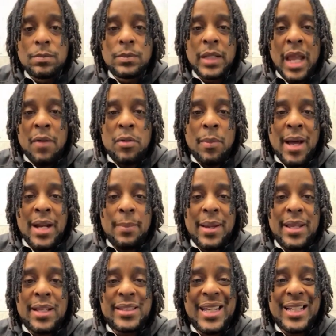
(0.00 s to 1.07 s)
Everybody make
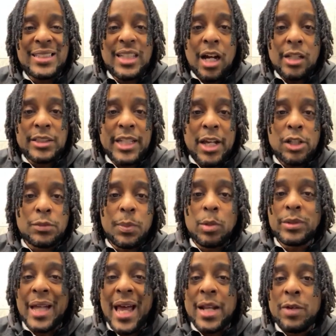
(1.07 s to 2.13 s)
your TikTok channels, post
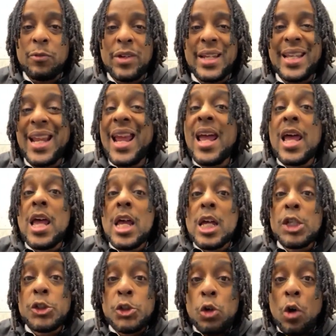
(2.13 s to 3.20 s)
Alan Reed in there.
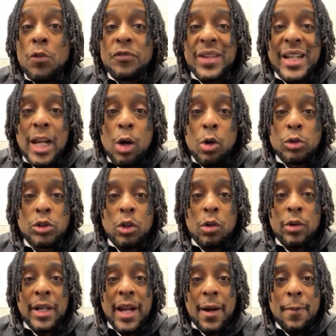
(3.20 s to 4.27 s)
Short videos on
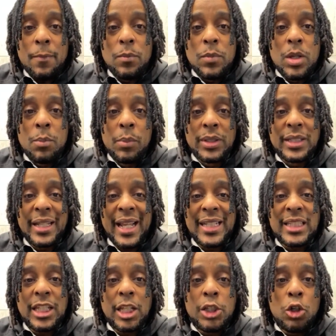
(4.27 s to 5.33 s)
there. Put the link to
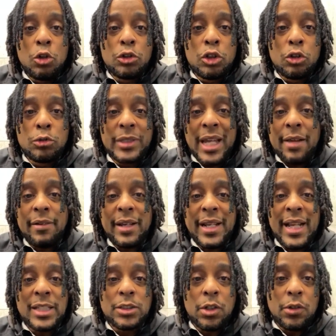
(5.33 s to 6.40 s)
your YouTube channel in there
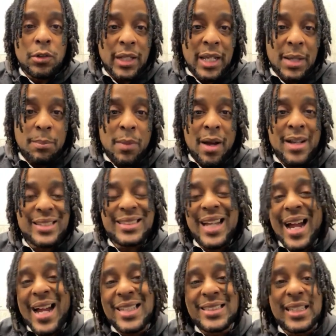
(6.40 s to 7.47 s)
so you can get
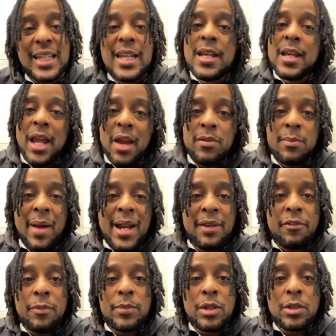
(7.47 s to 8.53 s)
monetized. Everybody from
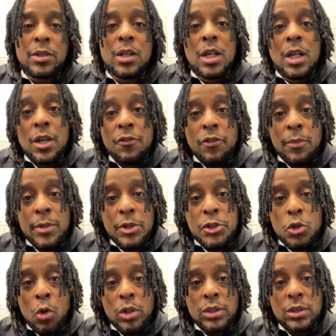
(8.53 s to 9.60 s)
your
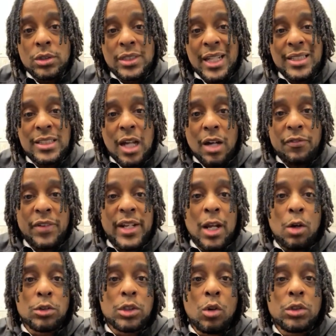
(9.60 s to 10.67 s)
shorts, TikTok videos,
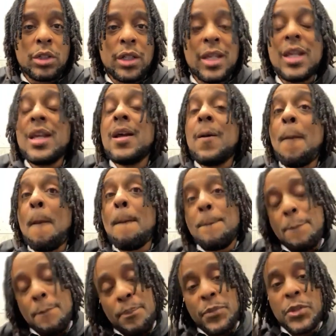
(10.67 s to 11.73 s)
go into the
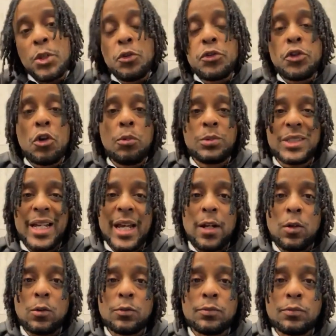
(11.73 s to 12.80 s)
YouTube channel.